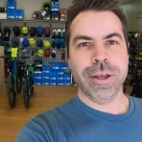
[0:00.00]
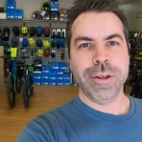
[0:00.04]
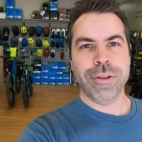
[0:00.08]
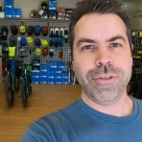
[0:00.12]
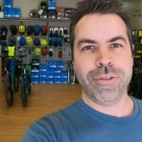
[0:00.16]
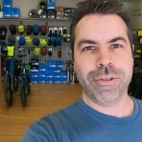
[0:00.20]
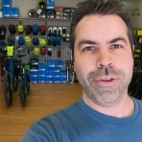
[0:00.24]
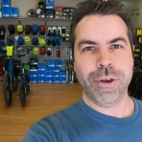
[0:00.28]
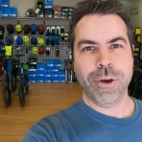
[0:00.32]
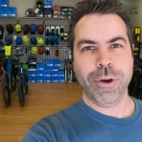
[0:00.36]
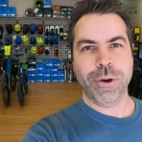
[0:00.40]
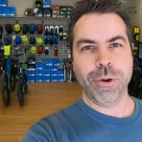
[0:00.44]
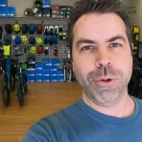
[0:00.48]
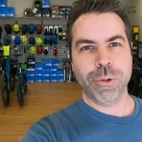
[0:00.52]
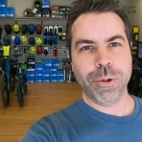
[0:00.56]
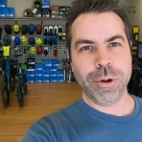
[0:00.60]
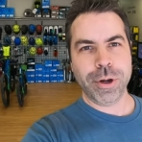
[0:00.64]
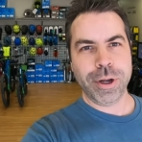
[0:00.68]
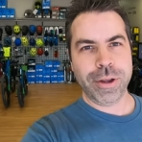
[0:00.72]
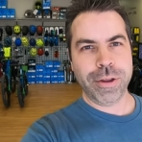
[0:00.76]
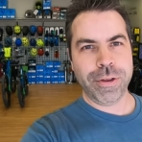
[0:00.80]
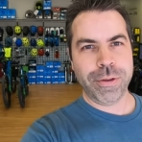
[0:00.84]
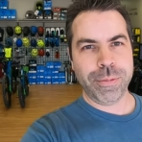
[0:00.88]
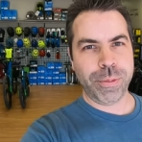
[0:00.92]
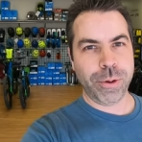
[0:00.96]
So
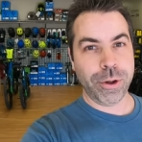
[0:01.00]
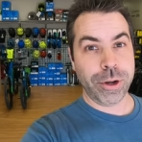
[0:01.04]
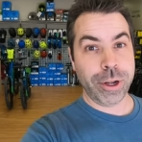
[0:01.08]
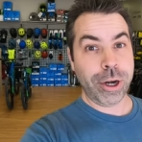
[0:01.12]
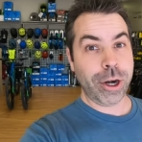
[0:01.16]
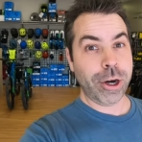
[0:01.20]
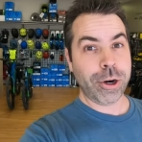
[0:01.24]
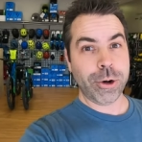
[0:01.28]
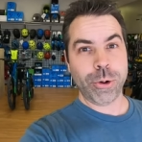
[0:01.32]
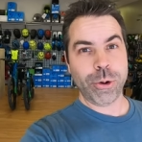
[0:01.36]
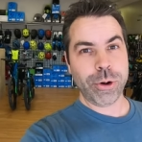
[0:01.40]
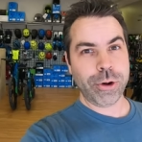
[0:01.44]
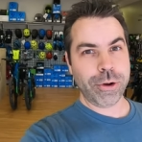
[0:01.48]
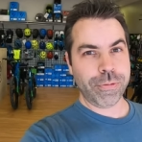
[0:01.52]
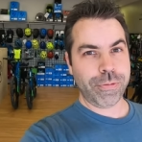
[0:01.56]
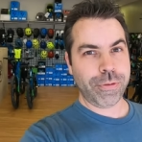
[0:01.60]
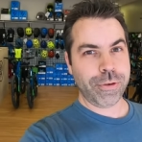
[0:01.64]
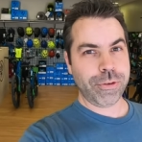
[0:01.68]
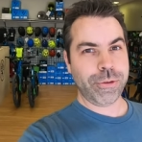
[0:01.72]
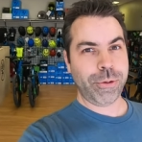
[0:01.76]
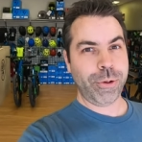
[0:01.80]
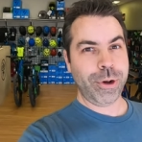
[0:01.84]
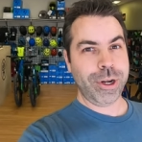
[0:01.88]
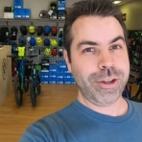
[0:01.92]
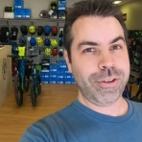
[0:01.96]
we put in our order for
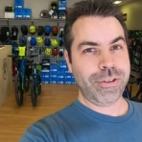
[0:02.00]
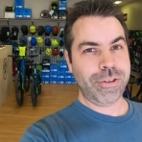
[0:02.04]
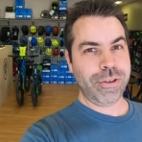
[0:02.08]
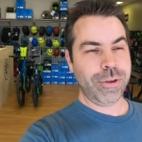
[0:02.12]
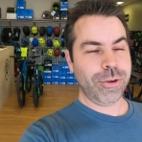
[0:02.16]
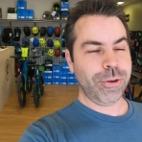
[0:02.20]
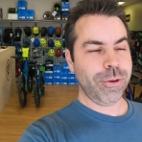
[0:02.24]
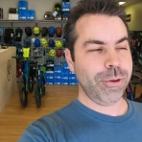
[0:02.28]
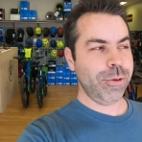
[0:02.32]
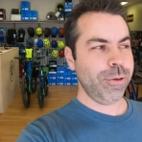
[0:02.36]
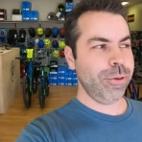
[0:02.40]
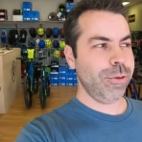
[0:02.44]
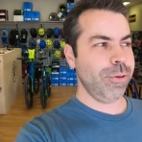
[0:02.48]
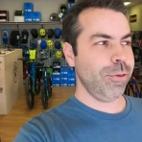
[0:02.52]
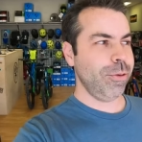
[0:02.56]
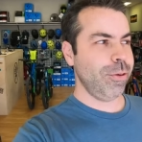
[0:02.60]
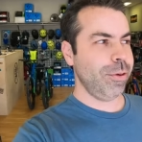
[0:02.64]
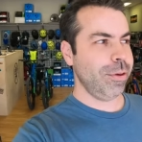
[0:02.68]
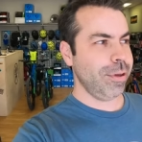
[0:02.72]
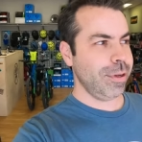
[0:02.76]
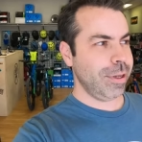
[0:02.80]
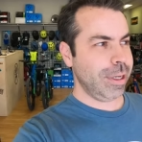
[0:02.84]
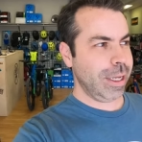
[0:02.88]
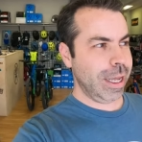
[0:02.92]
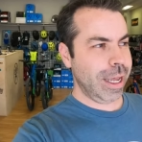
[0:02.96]

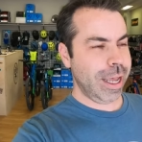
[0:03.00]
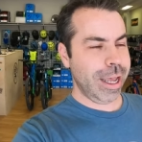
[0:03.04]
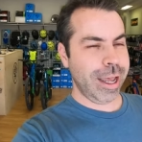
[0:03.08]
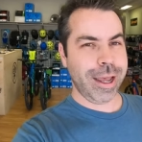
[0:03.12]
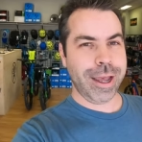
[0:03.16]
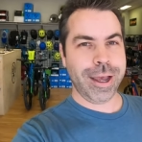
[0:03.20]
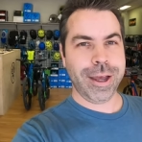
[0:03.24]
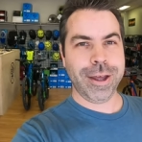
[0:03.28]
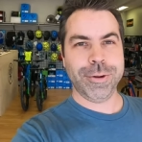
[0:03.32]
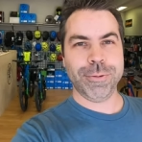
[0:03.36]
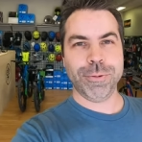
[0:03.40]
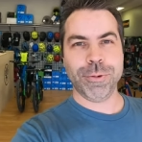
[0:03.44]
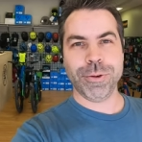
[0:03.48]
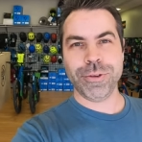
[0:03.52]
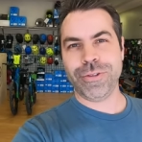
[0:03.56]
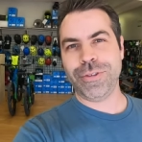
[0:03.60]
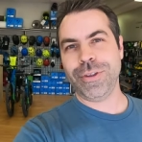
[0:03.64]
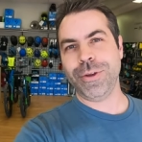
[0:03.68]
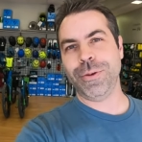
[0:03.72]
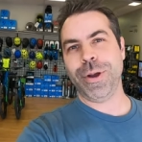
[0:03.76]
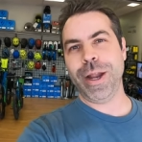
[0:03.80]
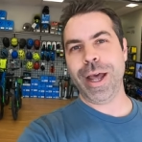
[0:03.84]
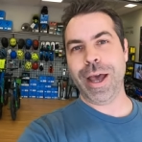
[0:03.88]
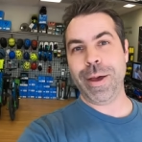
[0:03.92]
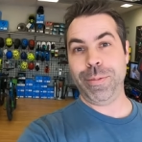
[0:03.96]
22 and we'll
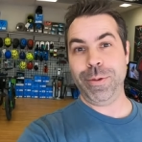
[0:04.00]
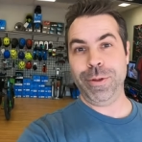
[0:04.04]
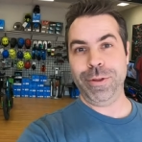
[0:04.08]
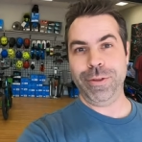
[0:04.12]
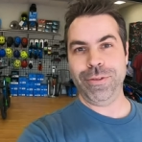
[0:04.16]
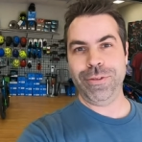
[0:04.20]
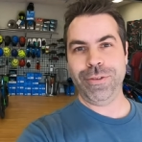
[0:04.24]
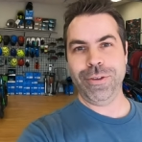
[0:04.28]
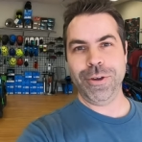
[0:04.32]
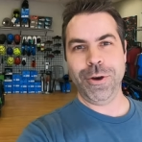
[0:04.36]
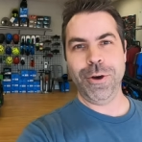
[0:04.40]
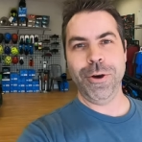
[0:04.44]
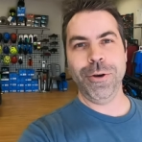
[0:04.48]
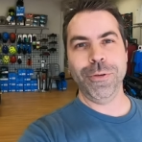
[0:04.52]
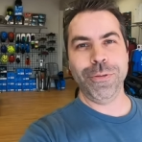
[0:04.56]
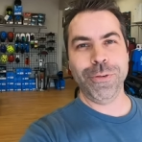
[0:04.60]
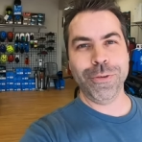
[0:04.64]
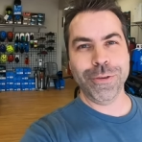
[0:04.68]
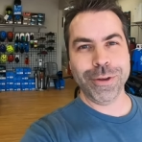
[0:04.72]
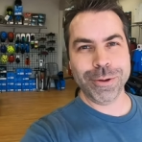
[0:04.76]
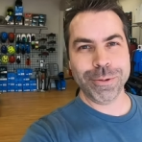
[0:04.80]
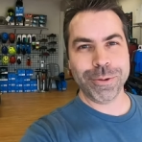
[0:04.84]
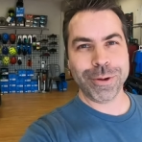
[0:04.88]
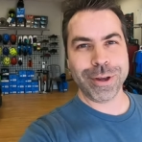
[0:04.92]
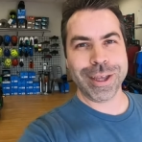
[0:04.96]
see what happens. So
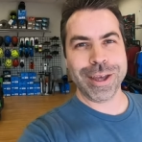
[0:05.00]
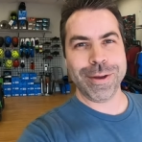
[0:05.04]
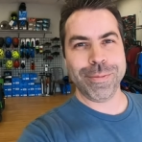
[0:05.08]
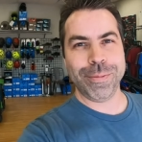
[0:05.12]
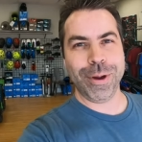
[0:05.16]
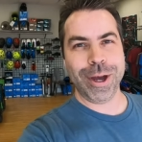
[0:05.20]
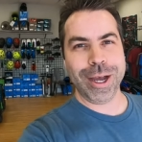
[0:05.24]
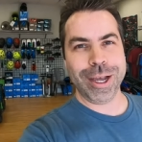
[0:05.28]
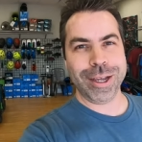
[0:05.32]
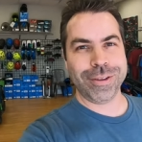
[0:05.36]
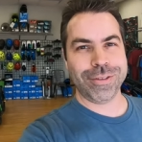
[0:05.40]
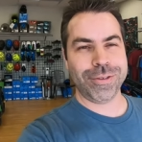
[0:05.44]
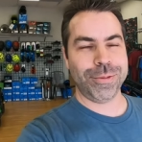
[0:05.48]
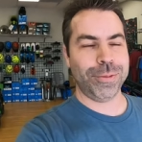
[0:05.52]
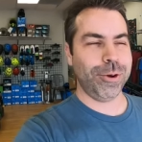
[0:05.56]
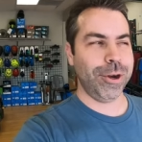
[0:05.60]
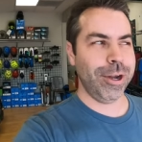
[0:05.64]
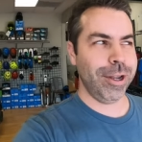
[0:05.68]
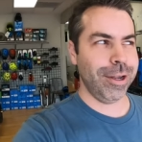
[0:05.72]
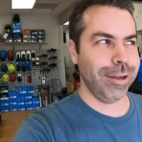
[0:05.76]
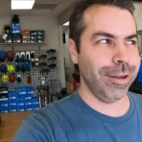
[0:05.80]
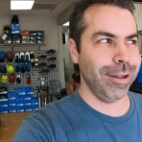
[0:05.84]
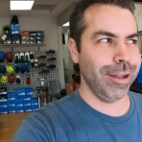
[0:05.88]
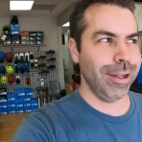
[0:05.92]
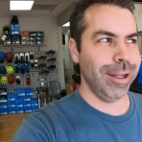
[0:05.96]
hopefully we'll get bikes.
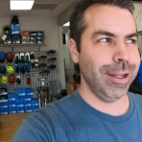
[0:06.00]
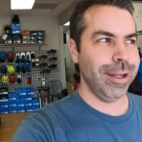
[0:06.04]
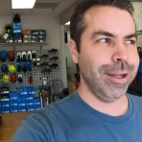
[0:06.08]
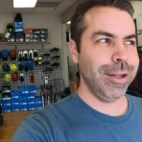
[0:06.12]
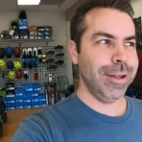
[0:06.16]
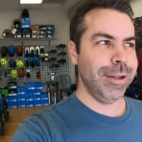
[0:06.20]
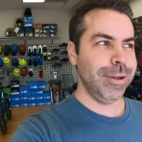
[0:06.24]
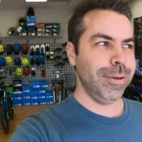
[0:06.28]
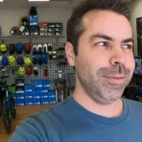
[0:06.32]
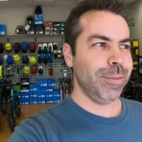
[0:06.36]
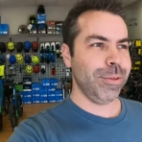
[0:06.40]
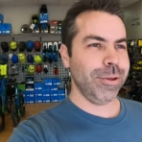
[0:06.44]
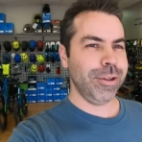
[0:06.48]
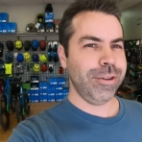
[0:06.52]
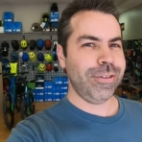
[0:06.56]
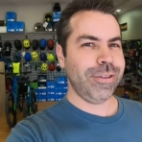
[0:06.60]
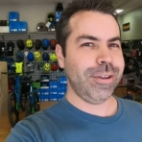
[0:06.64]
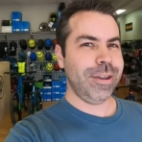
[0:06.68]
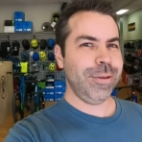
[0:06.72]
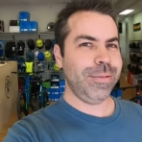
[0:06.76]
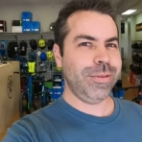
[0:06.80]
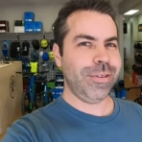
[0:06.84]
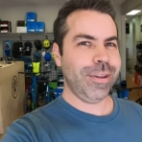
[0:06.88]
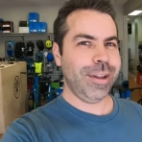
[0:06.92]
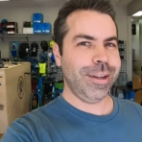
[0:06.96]
Marin, please
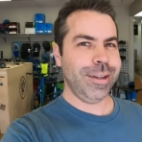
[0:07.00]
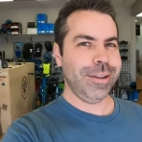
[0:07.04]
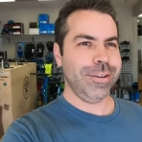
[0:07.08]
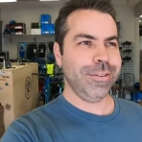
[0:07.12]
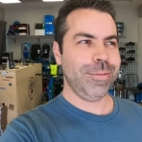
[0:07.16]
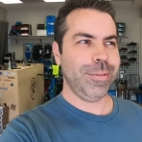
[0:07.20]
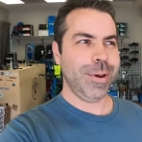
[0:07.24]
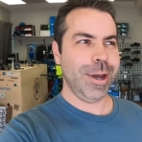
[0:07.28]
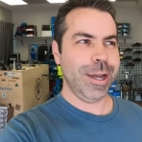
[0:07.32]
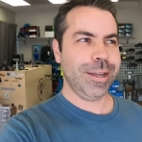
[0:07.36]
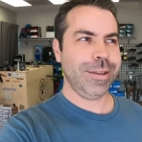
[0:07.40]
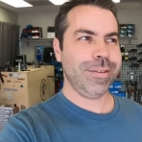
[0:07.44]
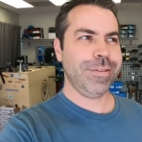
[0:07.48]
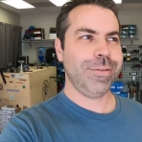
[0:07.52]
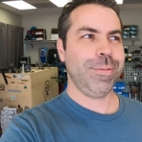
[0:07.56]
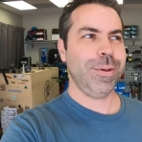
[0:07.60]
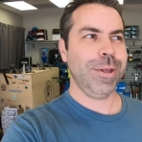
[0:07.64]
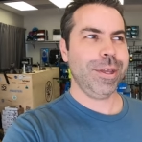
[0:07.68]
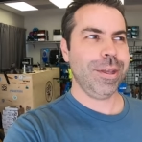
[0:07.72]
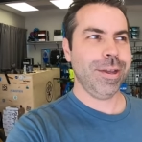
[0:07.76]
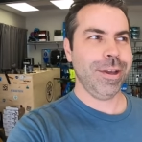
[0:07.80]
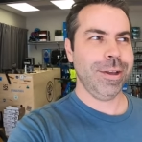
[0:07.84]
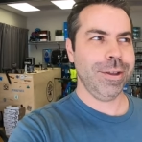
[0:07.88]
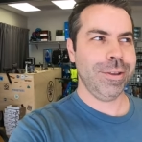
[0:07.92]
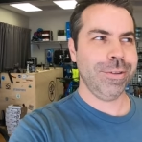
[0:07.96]
keep sending us bikes
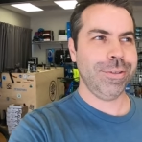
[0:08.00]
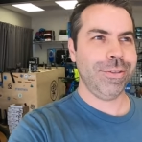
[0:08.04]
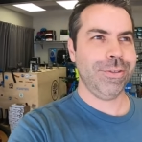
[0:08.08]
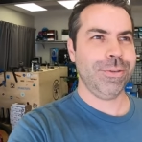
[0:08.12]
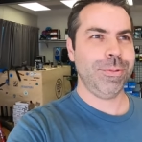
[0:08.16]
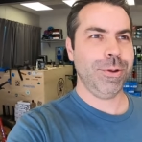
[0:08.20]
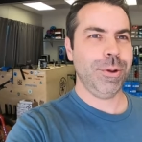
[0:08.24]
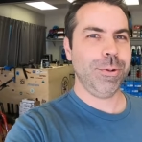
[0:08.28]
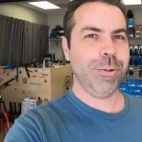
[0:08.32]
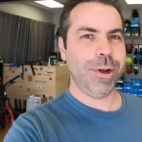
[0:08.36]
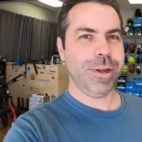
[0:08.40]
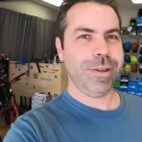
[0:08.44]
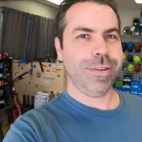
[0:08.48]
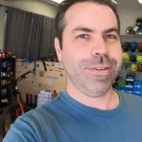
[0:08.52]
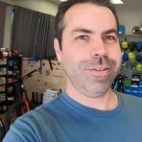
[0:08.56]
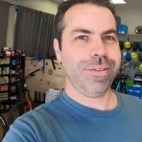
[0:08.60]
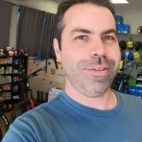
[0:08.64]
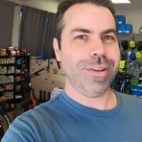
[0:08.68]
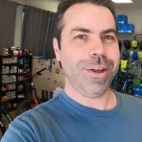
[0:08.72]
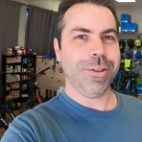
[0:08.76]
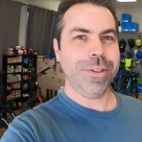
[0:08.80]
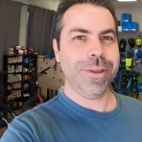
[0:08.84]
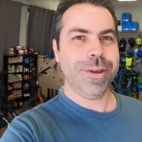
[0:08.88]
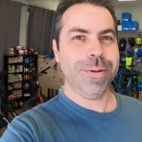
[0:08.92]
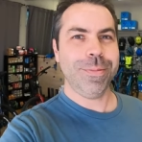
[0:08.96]
because we want to
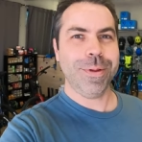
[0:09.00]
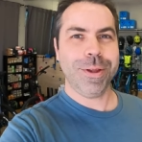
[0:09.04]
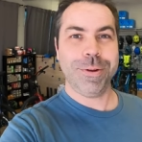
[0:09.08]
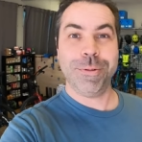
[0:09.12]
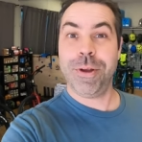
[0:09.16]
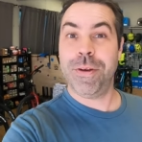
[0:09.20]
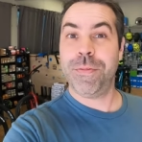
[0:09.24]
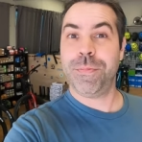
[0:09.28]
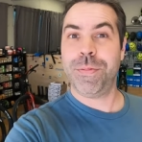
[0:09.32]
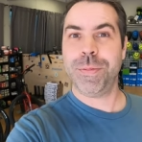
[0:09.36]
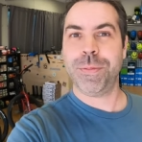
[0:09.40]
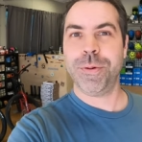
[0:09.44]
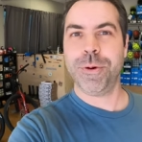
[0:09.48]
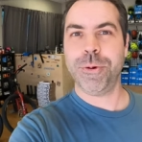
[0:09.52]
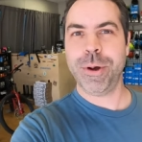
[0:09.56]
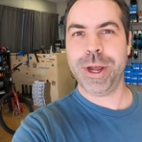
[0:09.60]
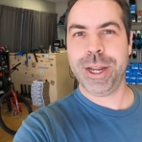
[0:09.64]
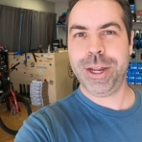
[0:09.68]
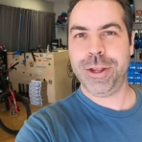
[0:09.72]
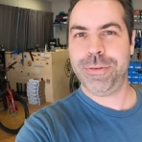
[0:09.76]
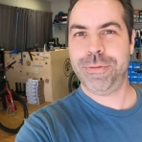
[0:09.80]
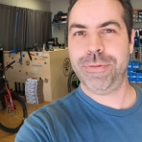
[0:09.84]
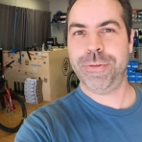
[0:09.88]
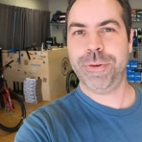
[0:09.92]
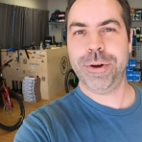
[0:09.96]
sell them and we have people
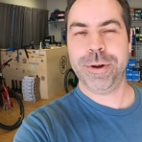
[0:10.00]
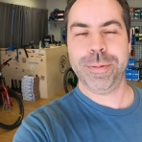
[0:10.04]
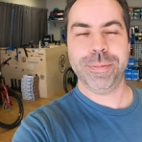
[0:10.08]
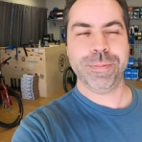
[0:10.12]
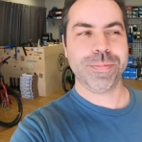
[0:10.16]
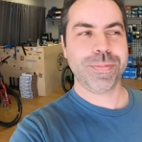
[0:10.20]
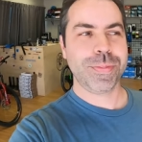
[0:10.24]
waiting for them.